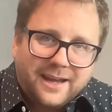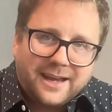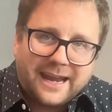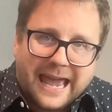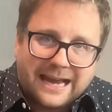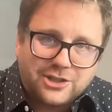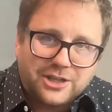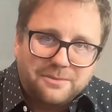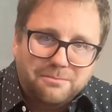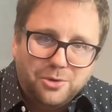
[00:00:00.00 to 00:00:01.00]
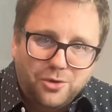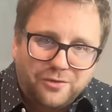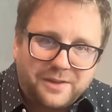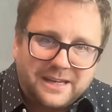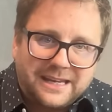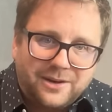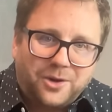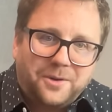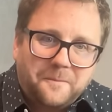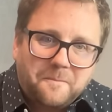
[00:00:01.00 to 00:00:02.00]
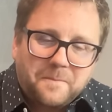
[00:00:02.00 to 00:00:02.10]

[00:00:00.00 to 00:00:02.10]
can actually move the needle